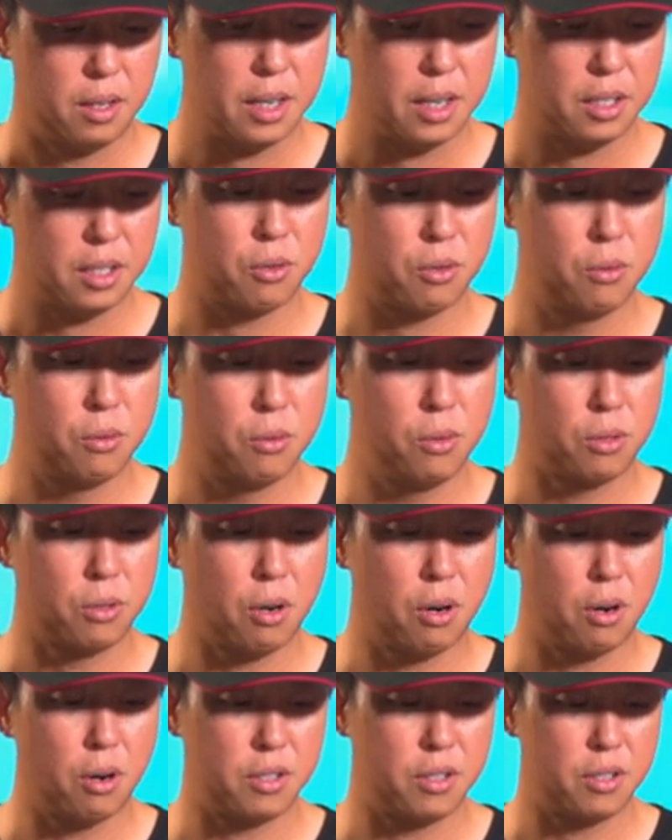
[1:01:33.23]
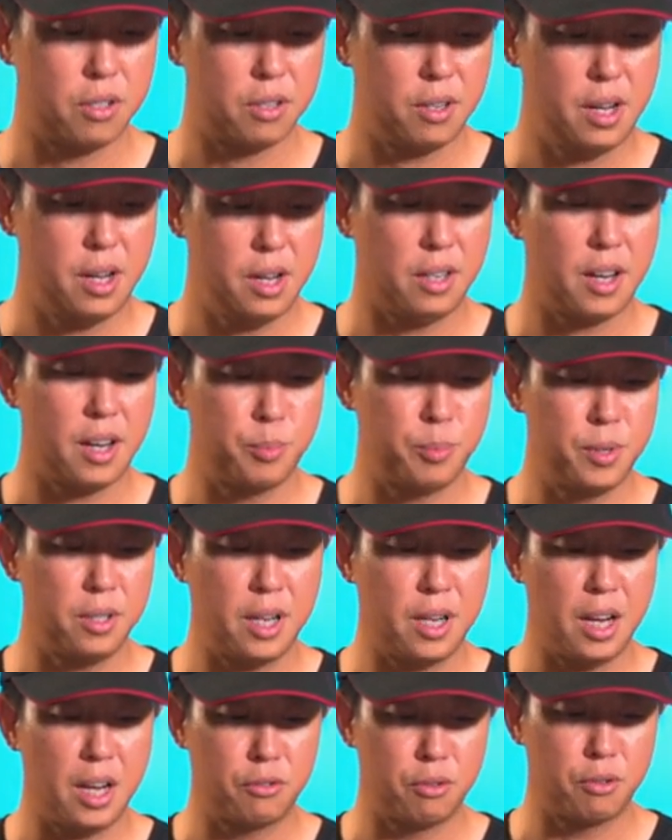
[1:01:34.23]
that's a cool torch. Hey,
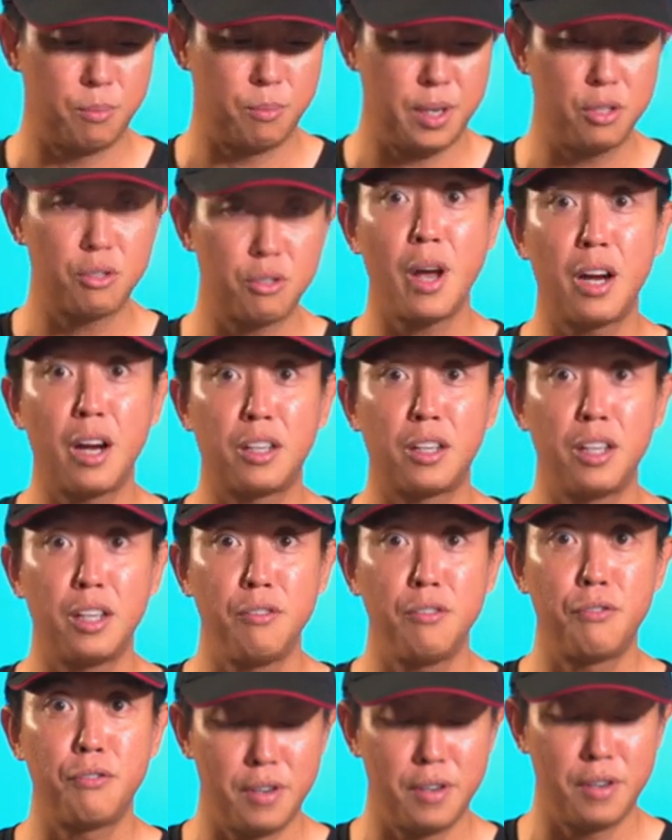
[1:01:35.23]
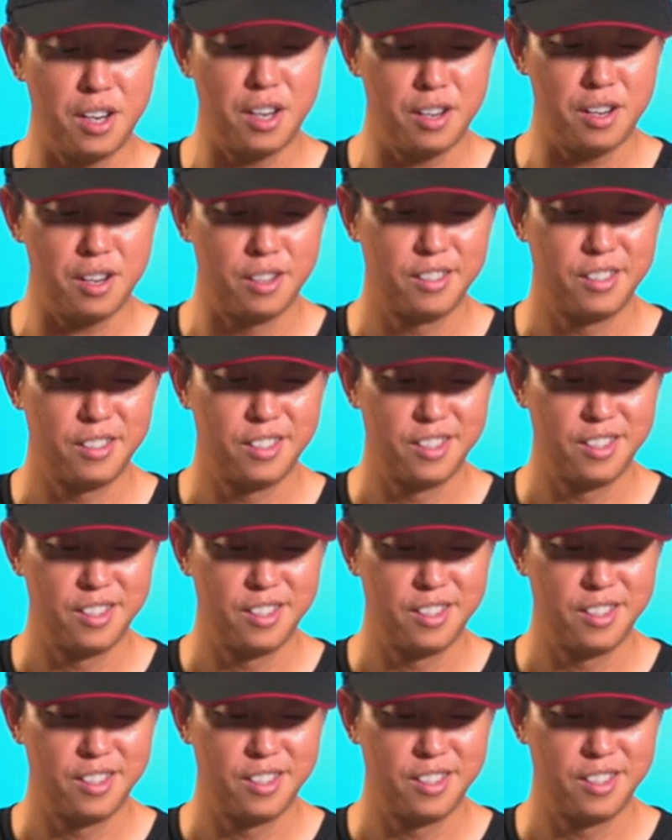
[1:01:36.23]
Casper, thanks for being so active over here.